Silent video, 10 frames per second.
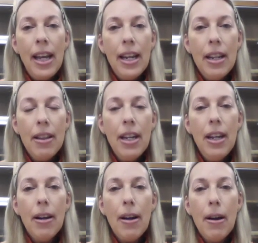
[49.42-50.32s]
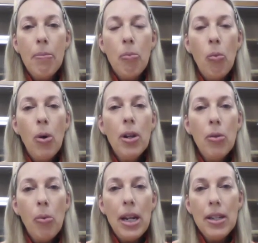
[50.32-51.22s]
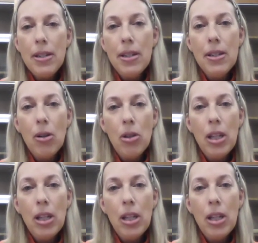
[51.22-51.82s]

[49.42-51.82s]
And I think one of the ways to start